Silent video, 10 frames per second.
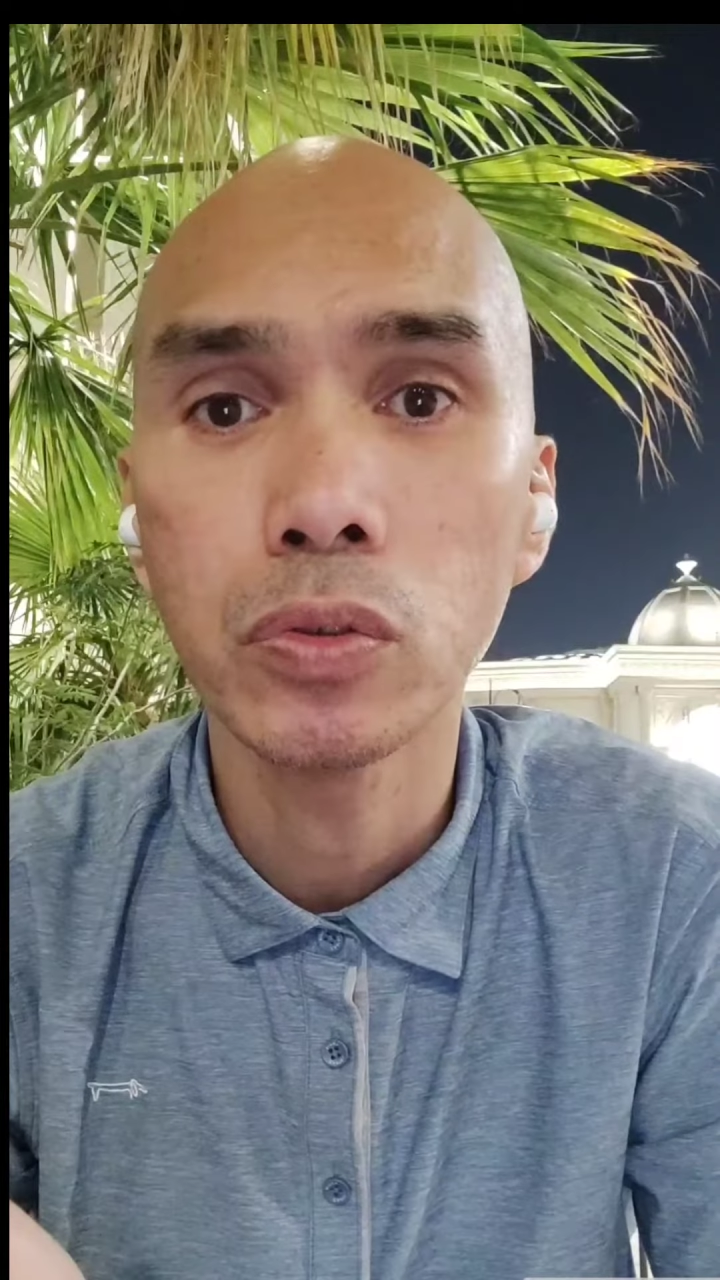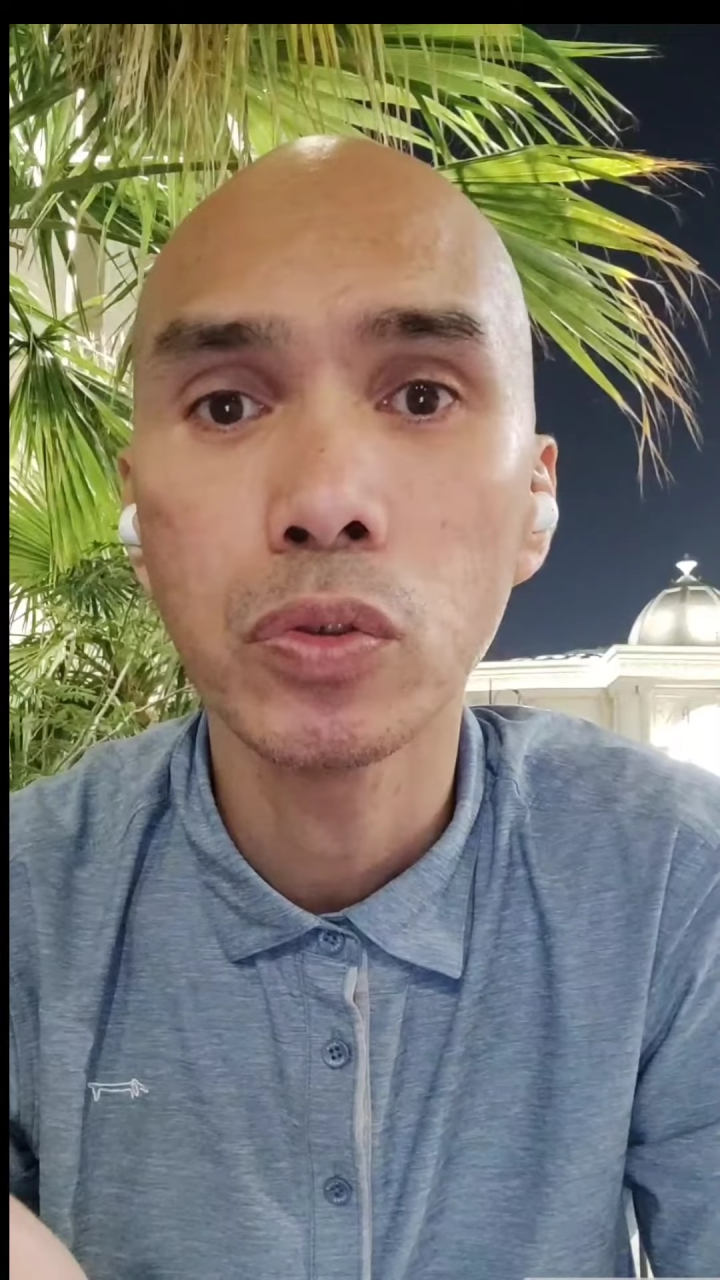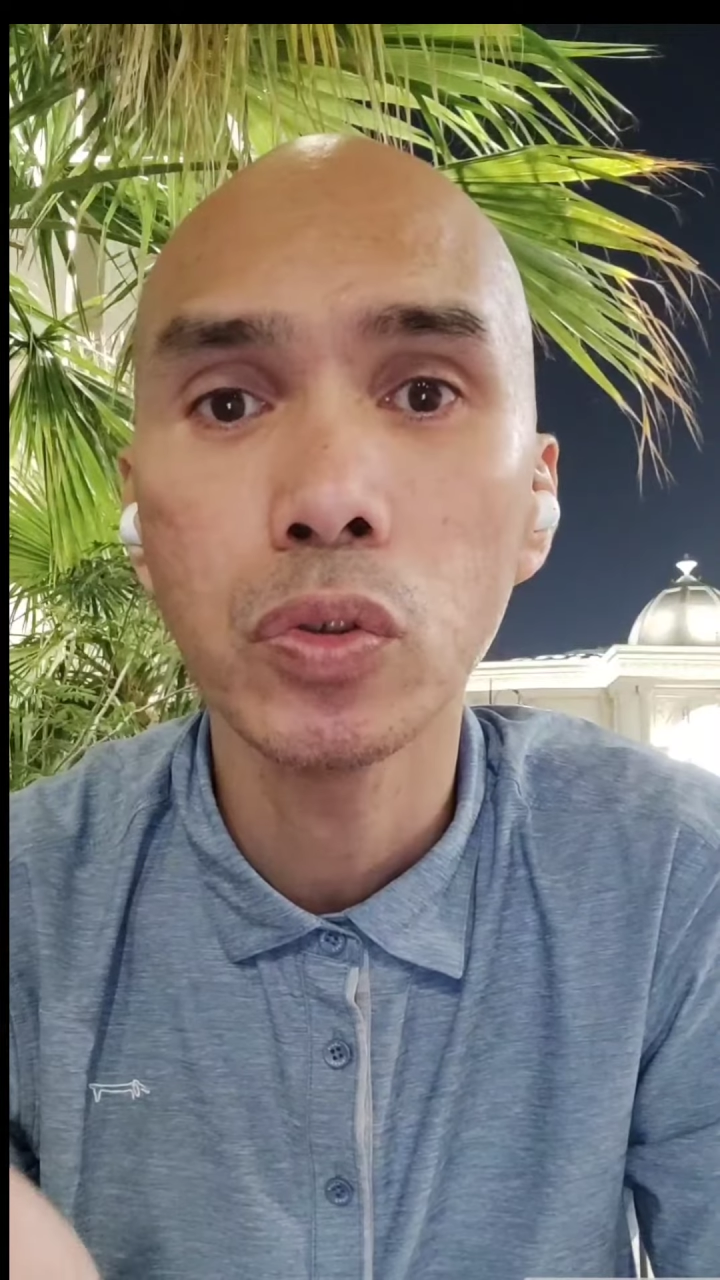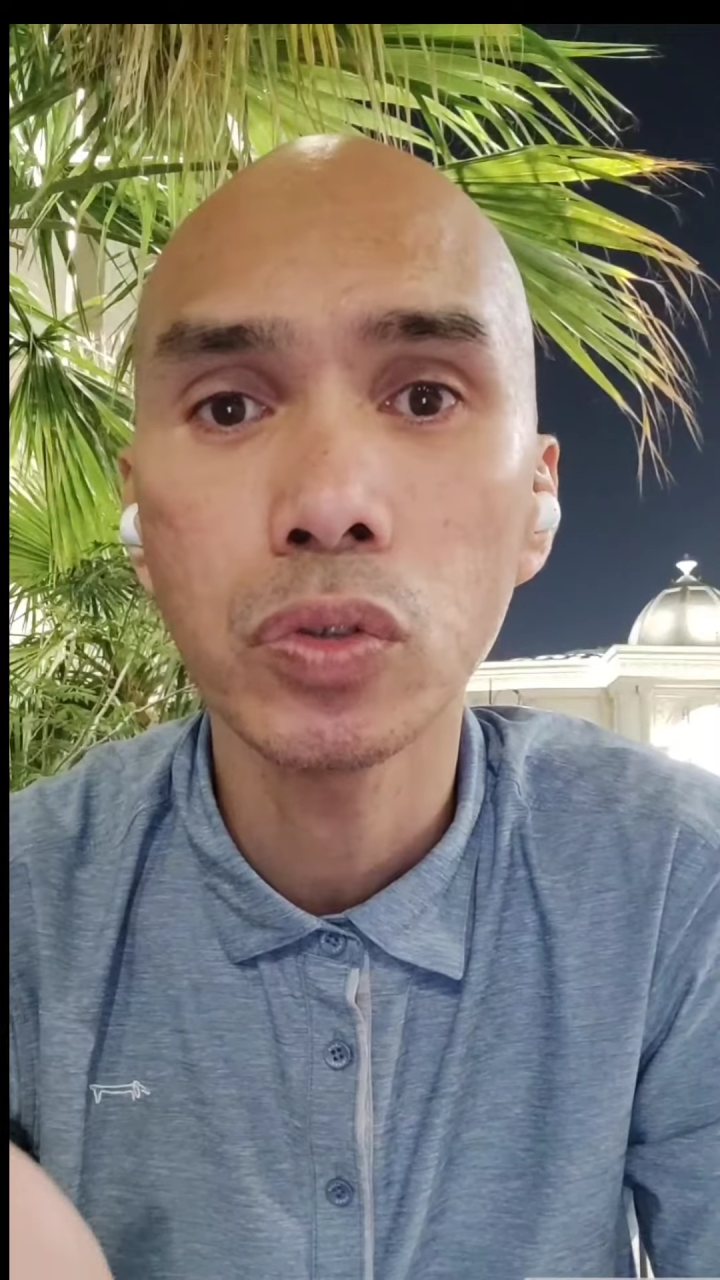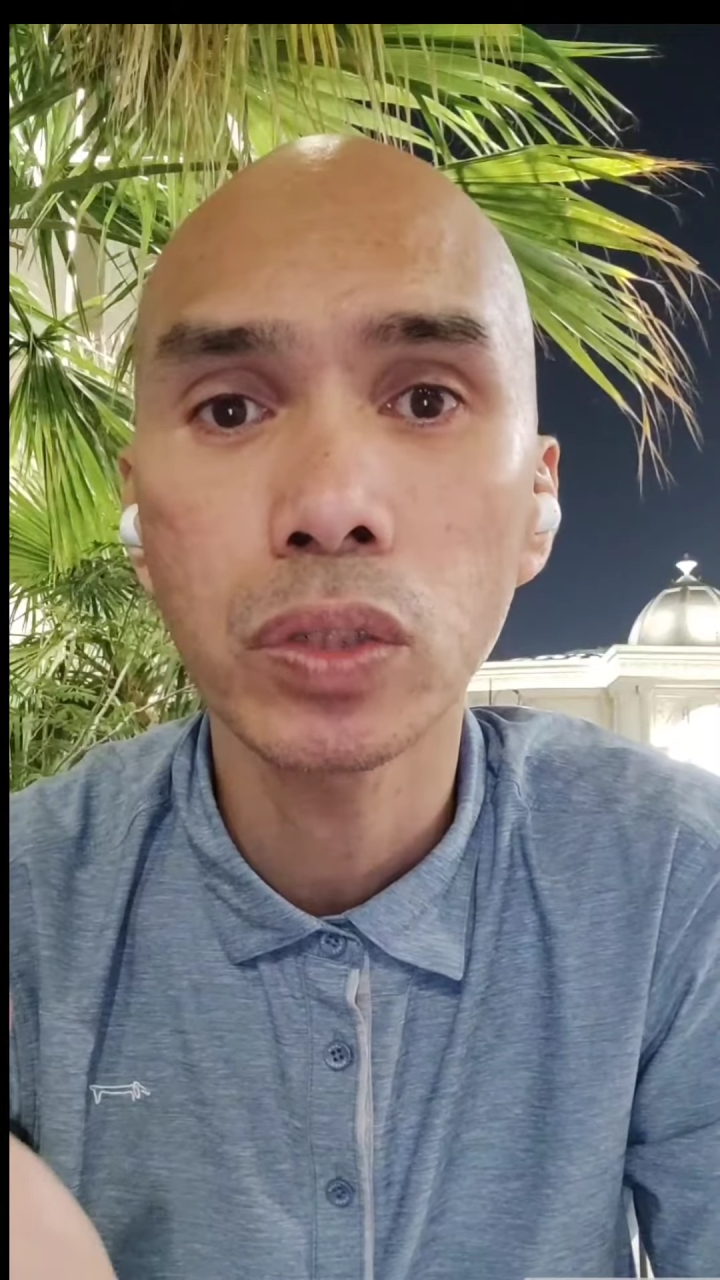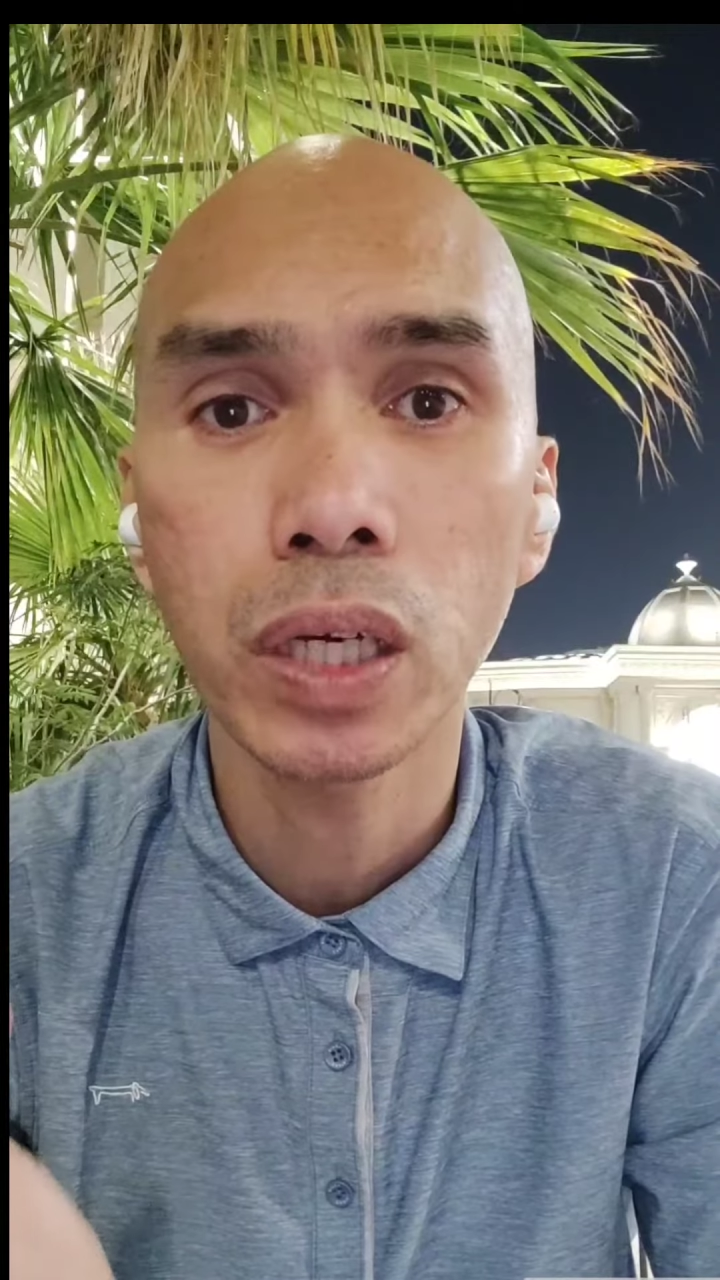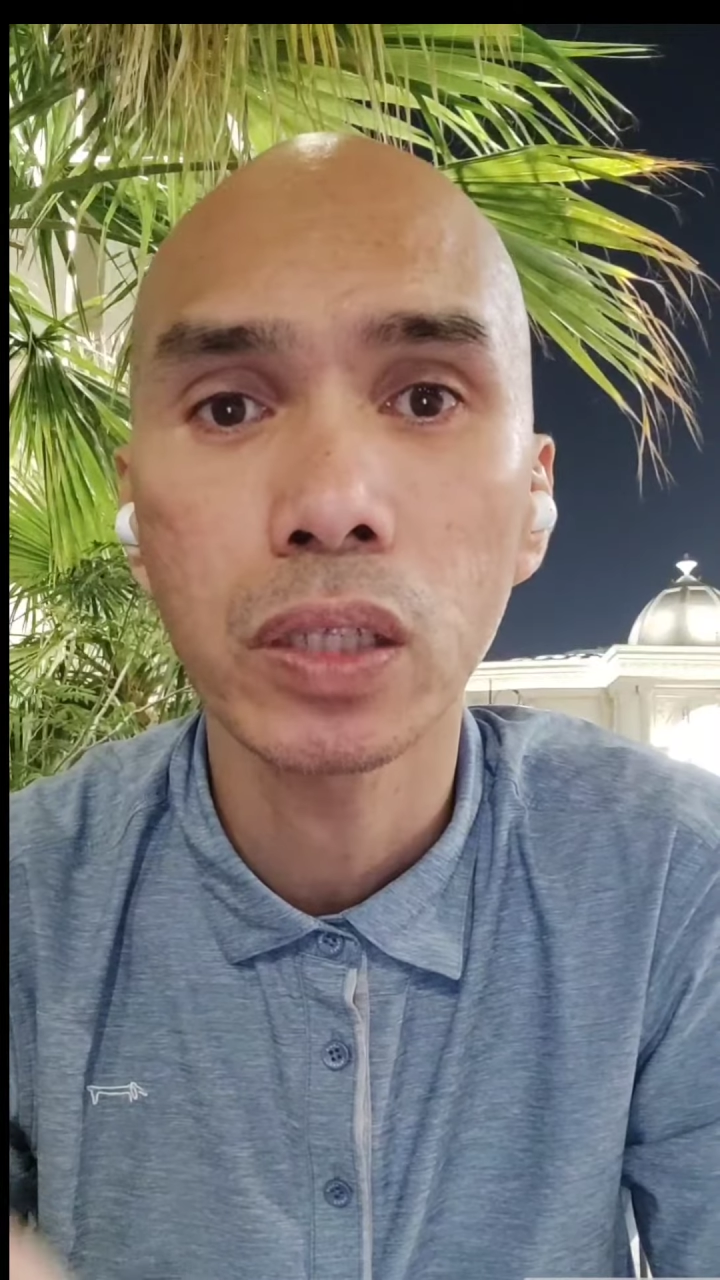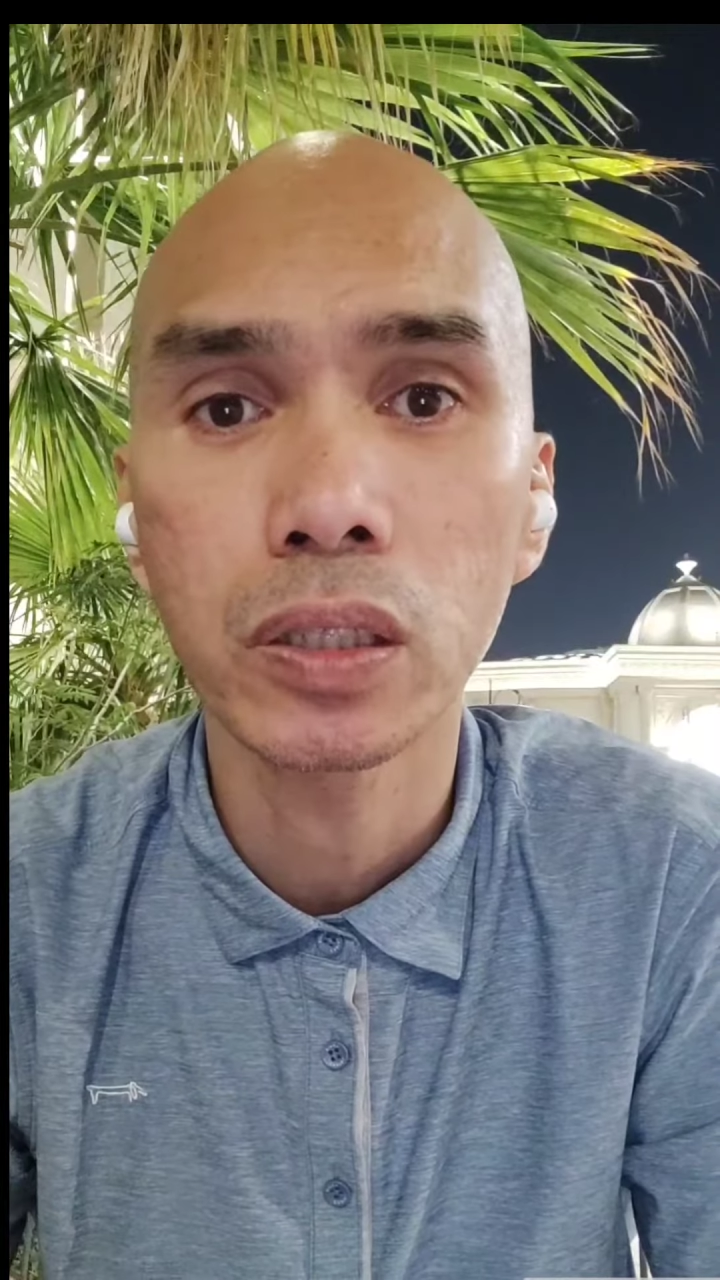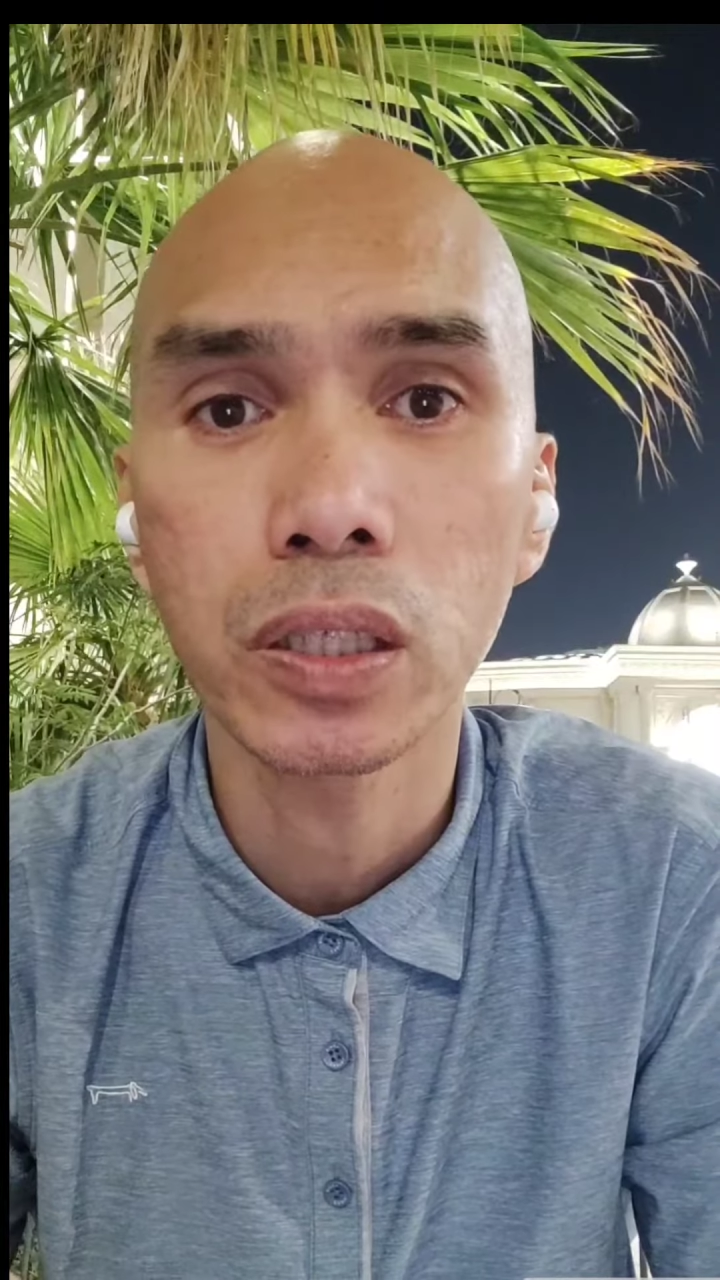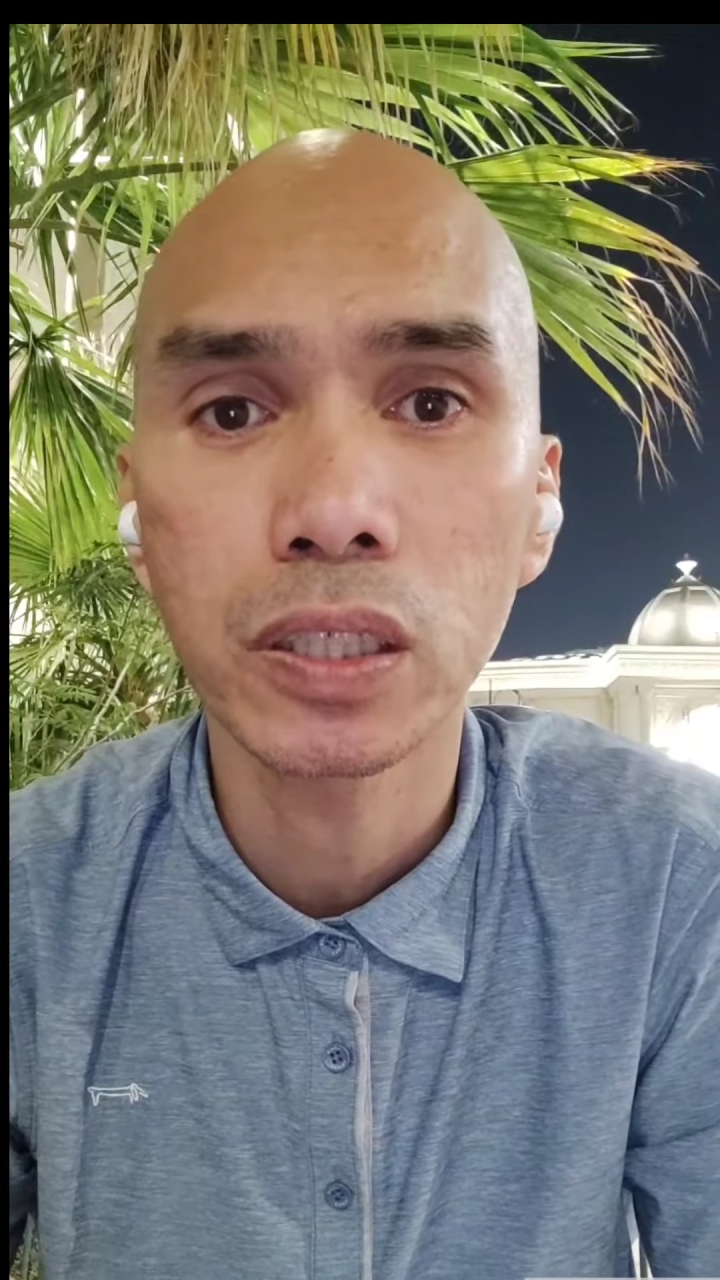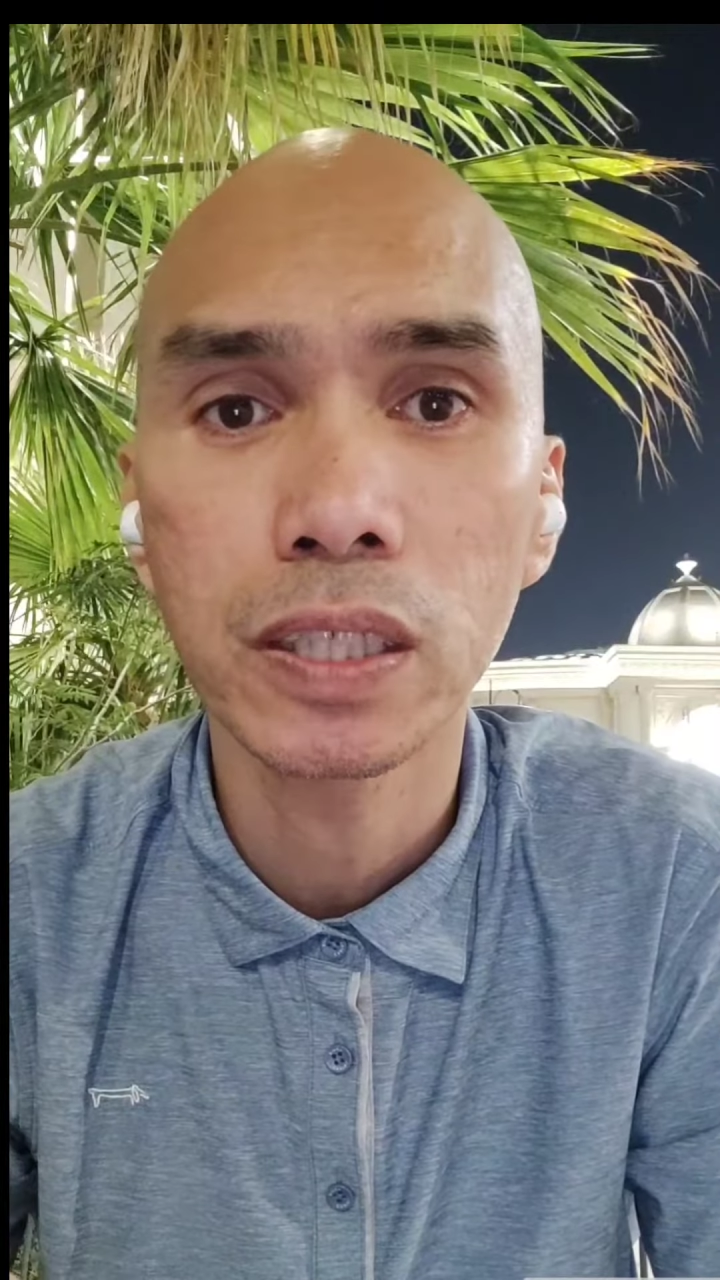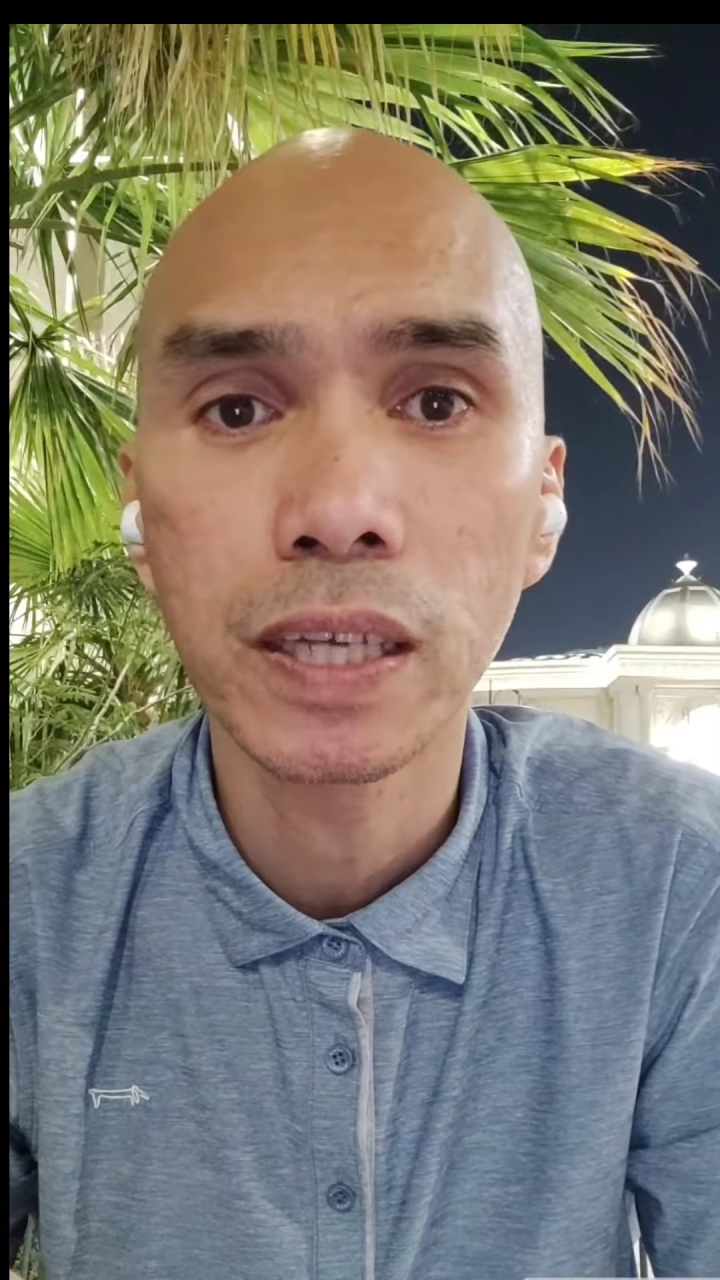new challenges